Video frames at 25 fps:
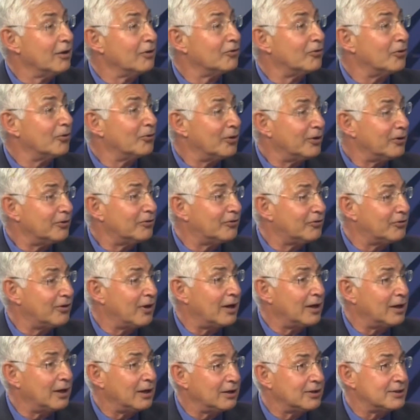So this
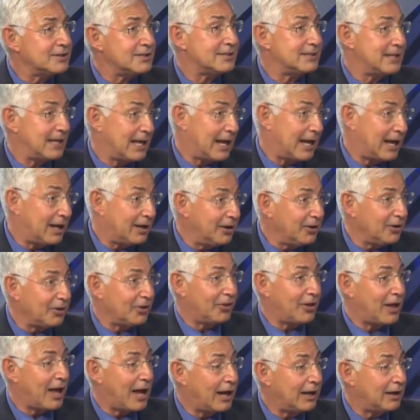study said
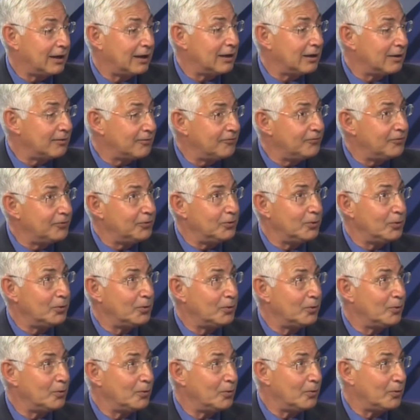that if
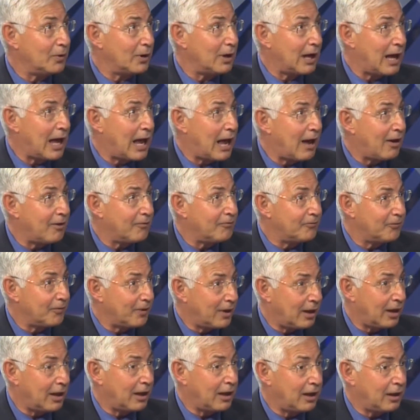you have
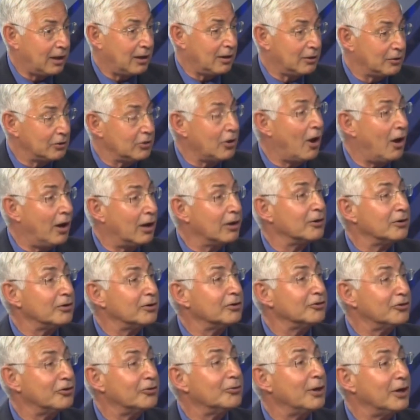a
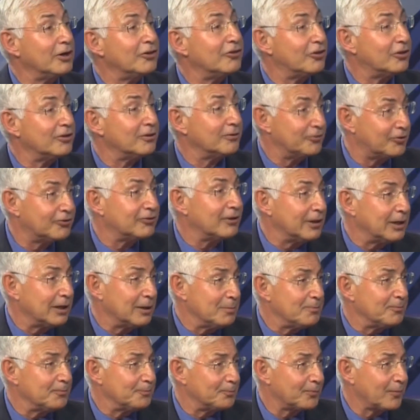longer duration of
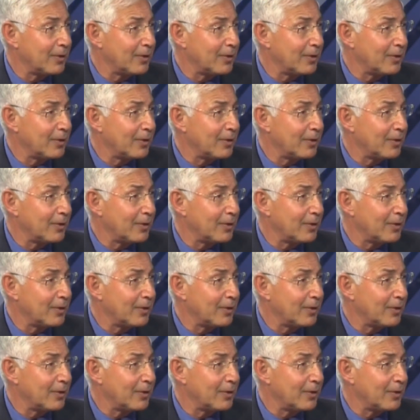sleep,